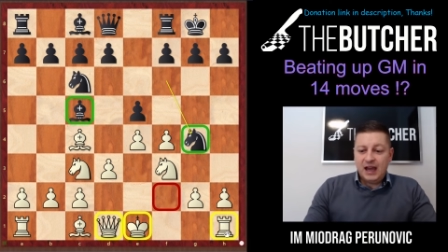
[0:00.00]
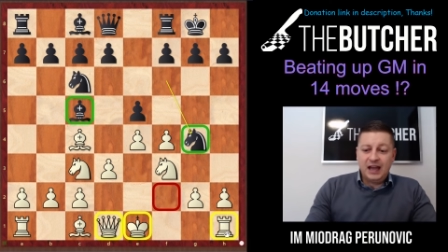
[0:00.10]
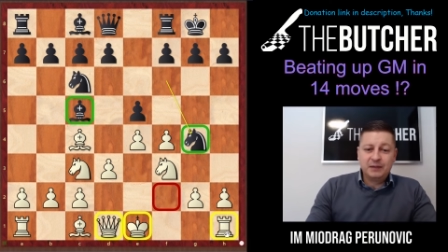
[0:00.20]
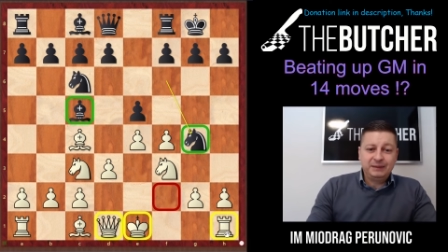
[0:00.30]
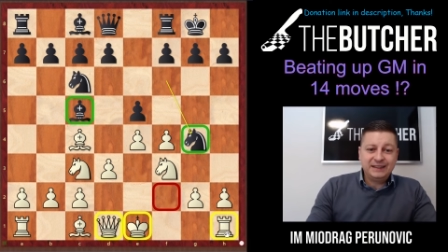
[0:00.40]

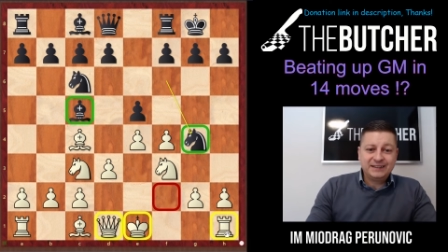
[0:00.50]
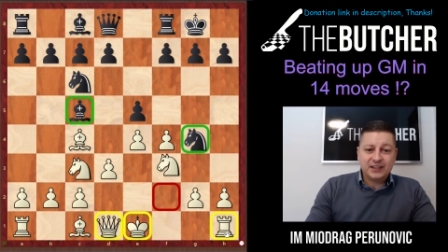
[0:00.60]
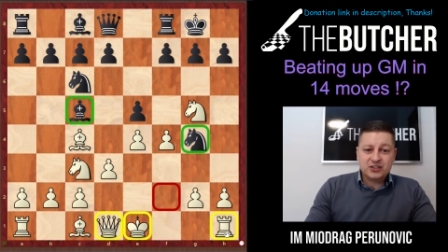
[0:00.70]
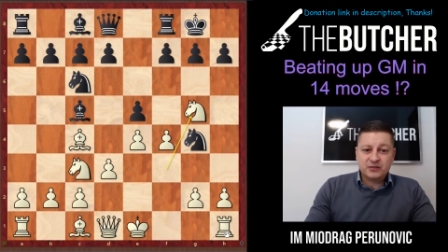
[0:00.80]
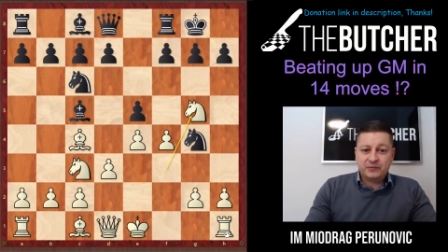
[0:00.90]
I played
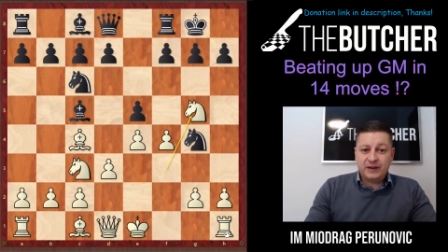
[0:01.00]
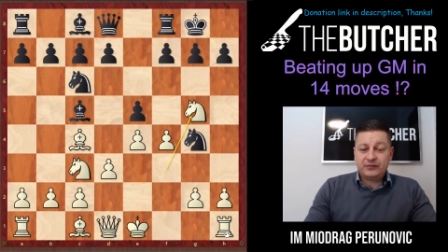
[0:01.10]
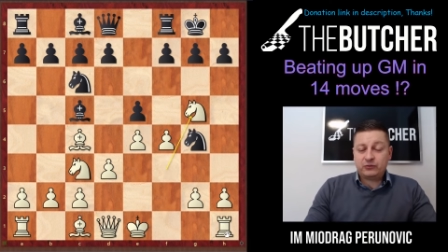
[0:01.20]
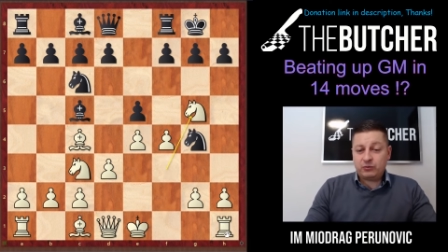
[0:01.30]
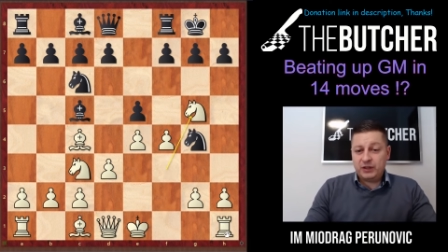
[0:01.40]
knight g5
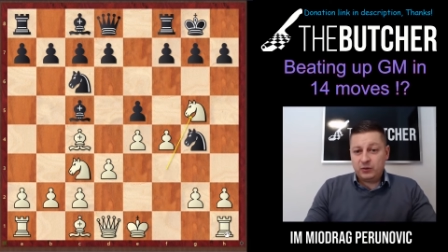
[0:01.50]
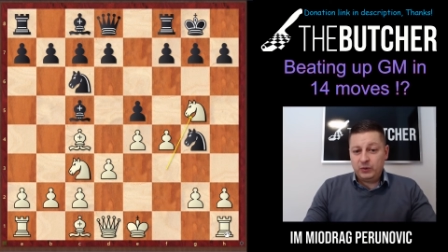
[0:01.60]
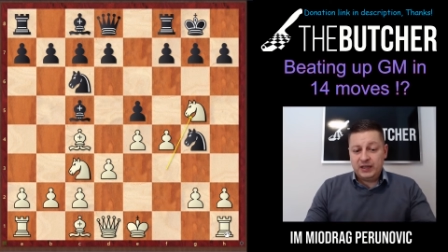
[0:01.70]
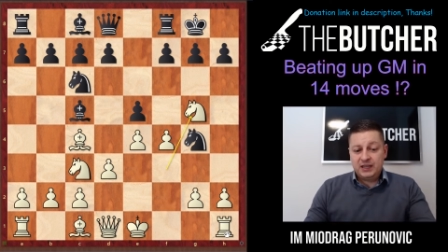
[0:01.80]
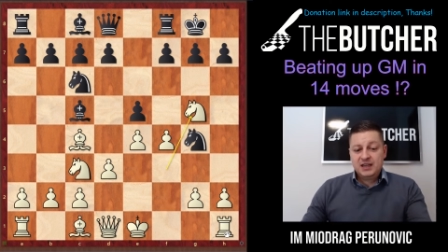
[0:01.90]
straight
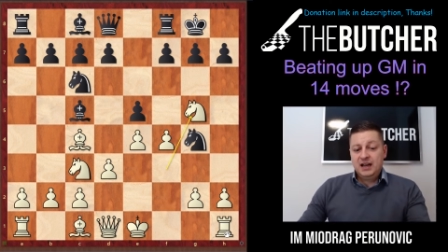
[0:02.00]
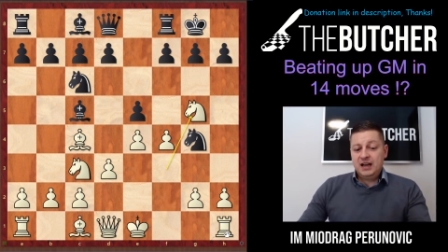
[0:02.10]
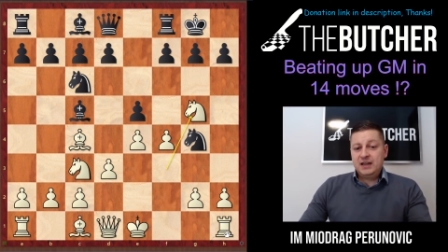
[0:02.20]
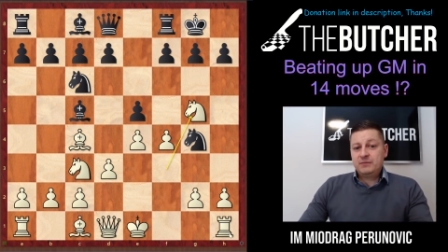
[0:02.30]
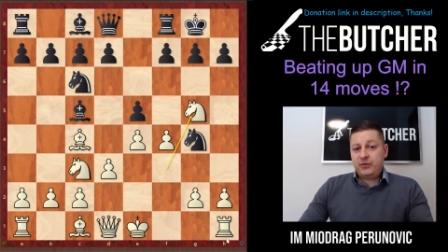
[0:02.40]
away.
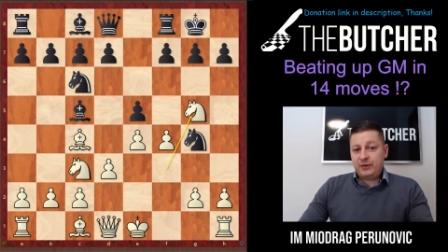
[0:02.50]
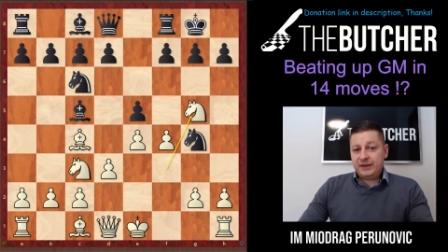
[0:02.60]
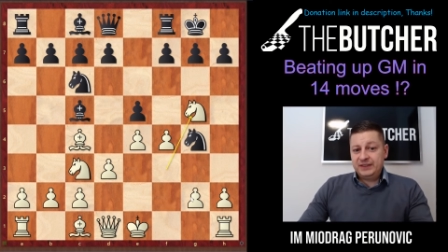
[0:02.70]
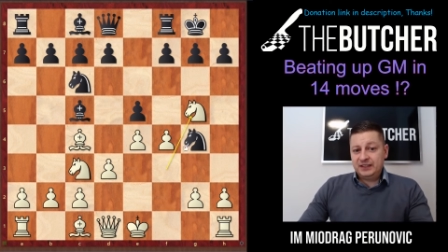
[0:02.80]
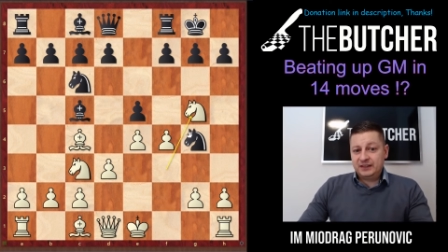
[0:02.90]
I am
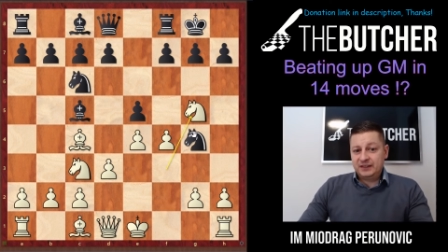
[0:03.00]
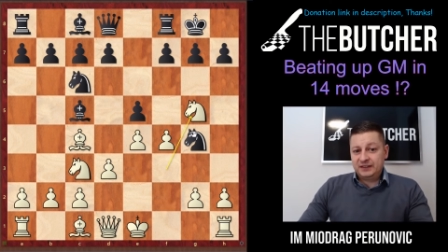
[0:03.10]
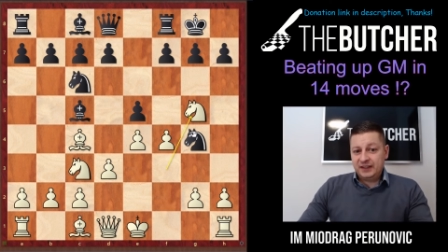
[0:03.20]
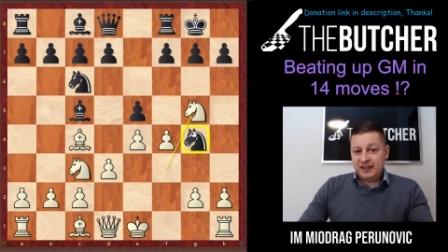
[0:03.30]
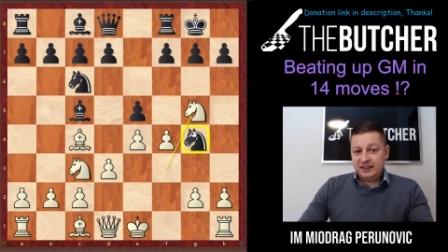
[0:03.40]
threatening
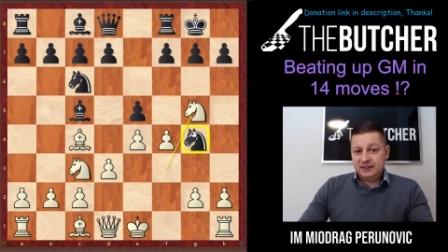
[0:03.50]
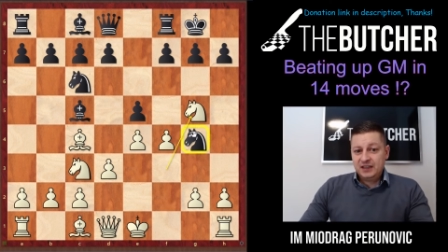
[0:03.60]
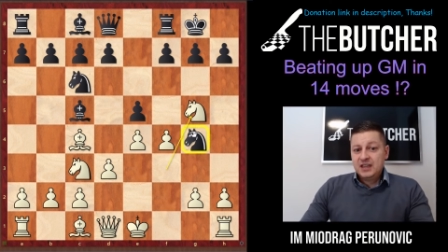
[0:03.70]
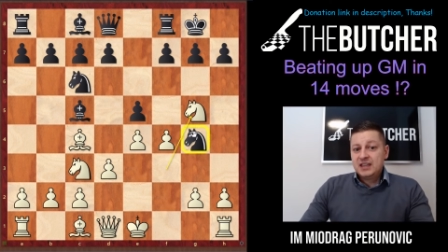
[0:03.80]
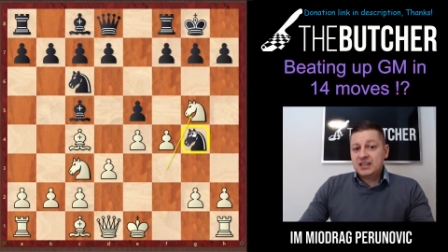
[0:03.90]
this knight.
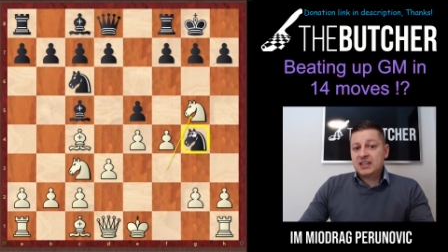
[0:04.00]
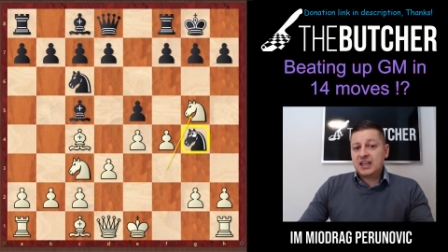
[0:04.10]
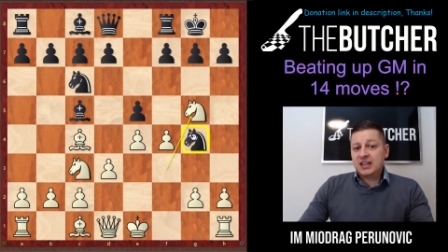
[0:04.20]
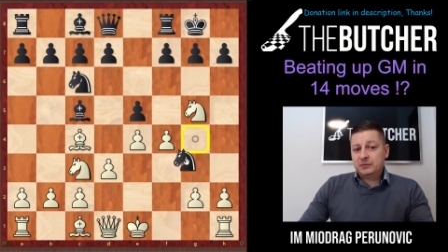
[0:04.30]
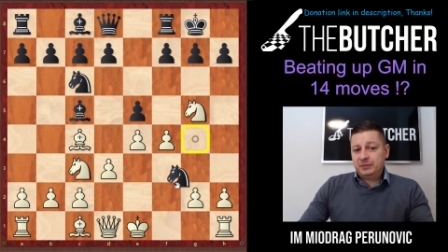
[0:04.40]
He
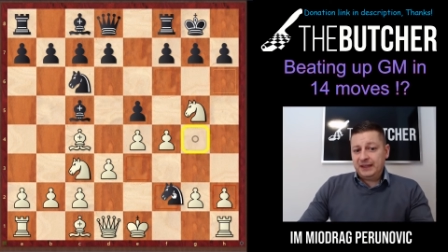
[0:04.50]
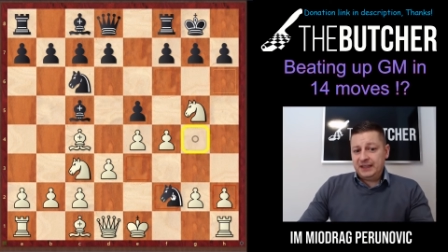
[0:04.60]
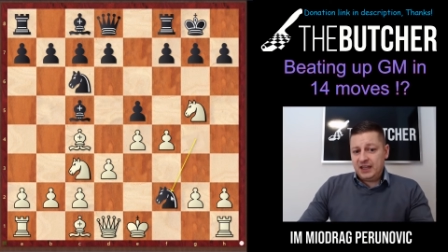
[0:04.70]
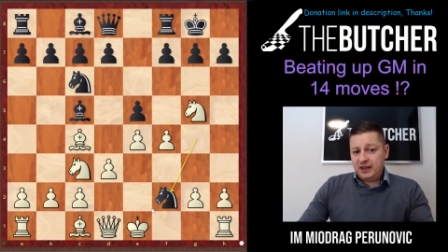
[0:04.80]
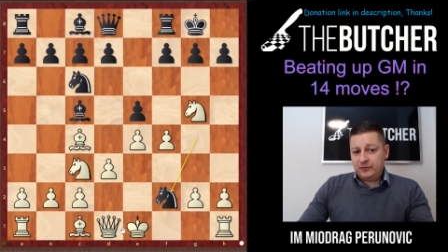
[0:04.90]
can't play
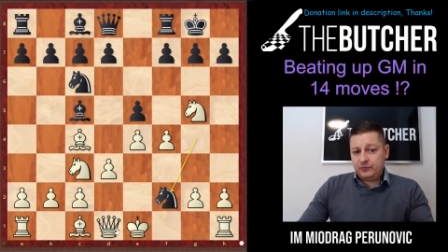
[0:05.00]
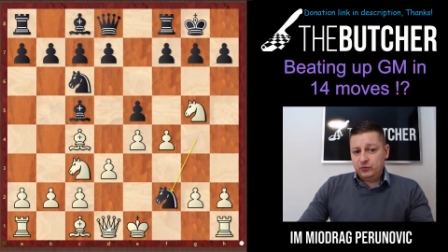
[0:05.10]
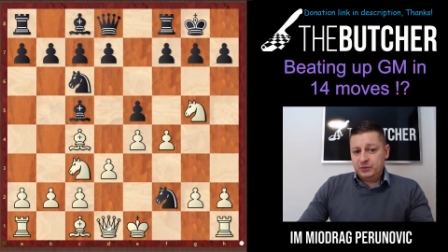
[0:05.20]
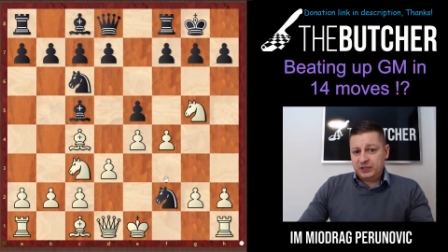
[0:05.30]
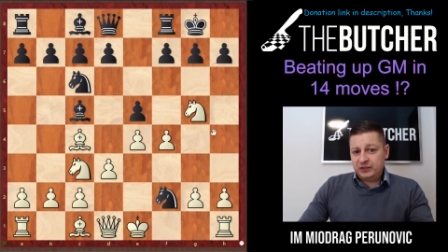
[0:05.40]
knight
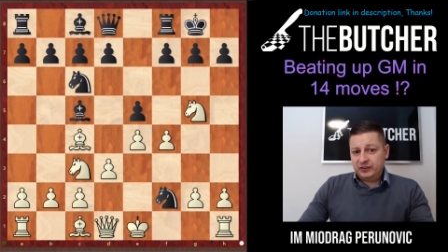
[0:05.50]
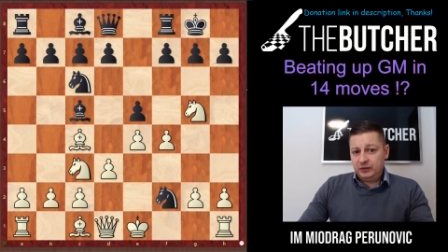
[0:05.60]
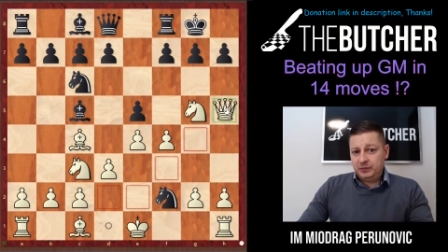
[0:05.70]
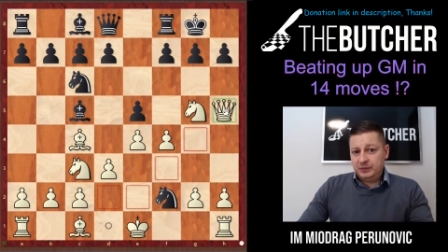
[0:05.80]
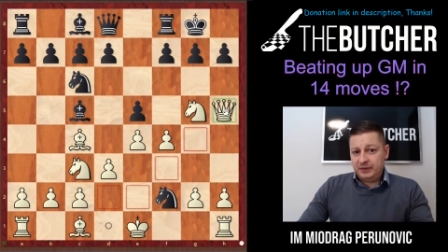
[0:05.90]
f2 because
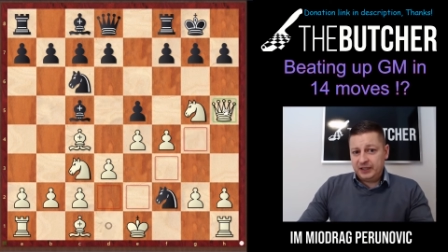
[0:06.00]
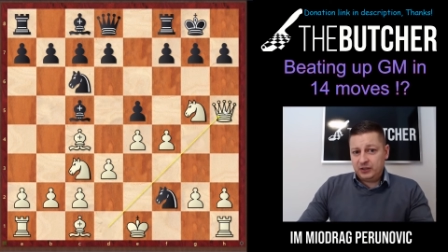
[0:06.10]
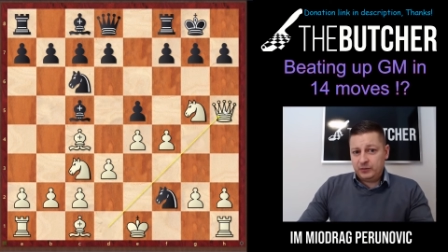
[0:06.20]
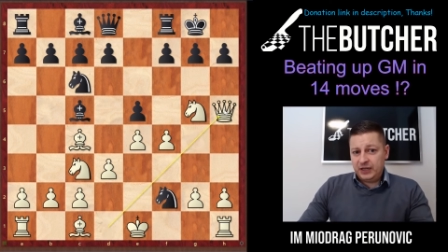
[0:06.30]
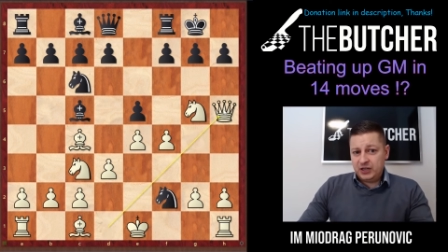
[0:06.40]
I'll be playing
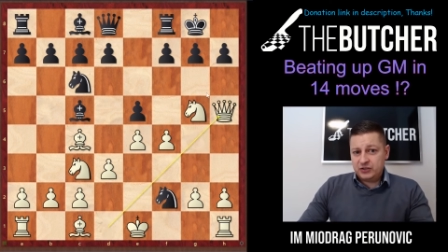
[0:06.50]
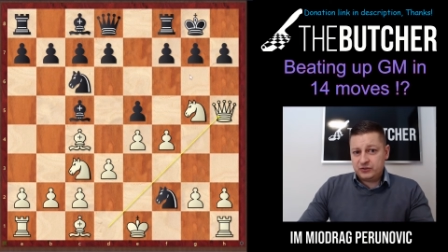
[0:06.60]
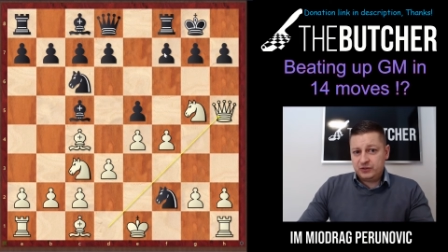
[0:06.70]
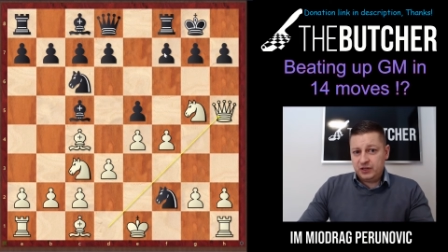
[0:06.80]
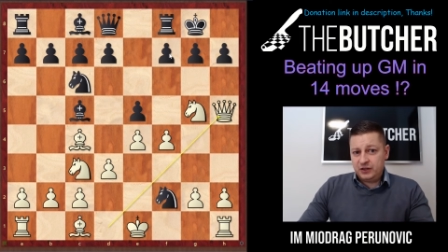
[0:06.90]
queen
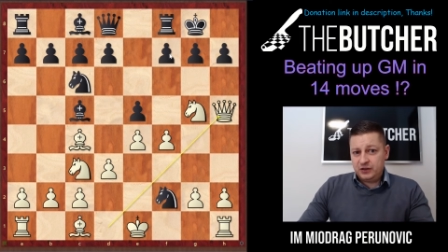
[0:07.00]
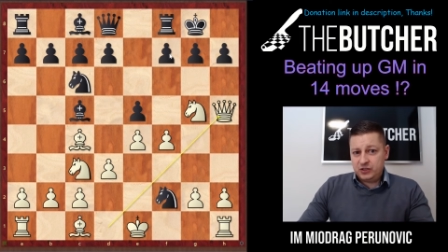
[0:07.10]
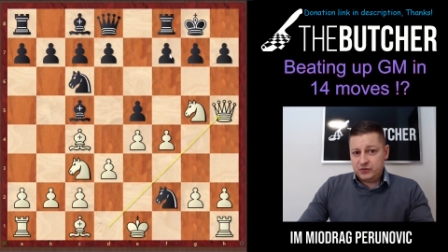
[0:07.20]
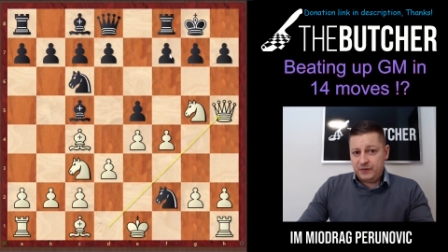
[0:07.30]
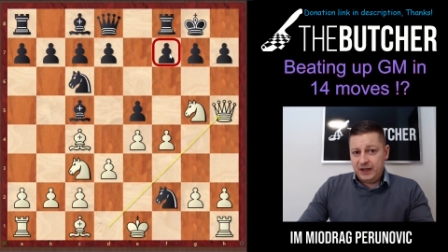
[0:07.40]
h,
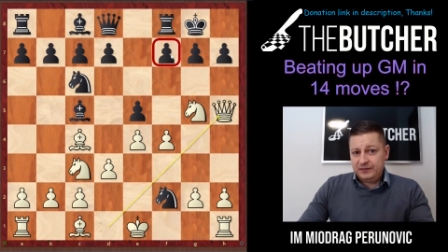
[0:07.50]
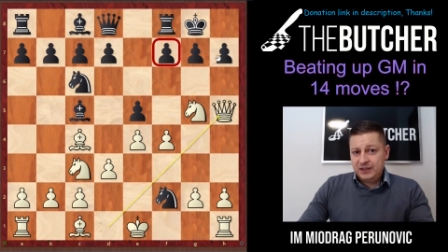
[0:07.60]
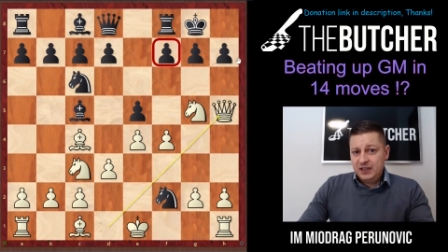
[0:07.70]
h5,